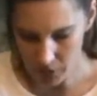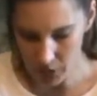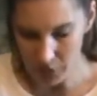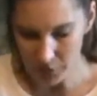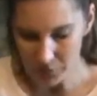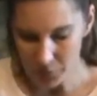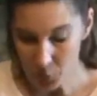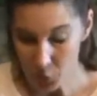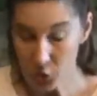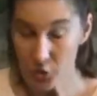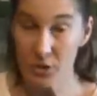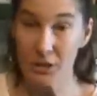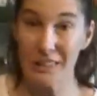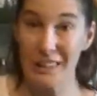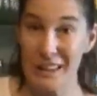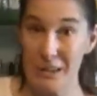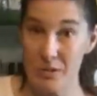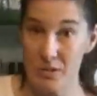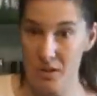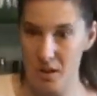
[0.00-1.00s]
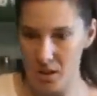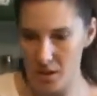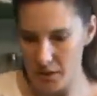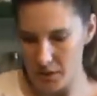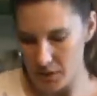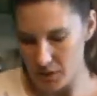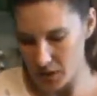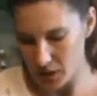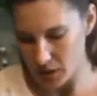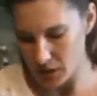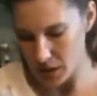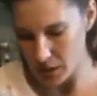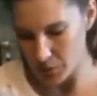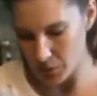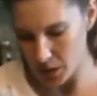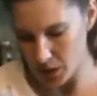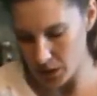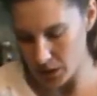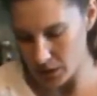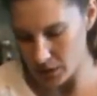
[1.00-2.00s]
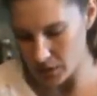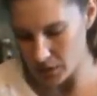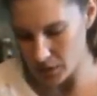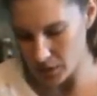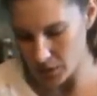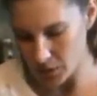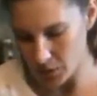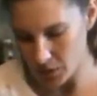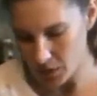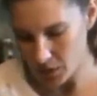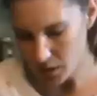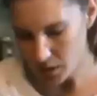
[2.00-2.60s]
Unfortunately, I was kind of sick that weekend, so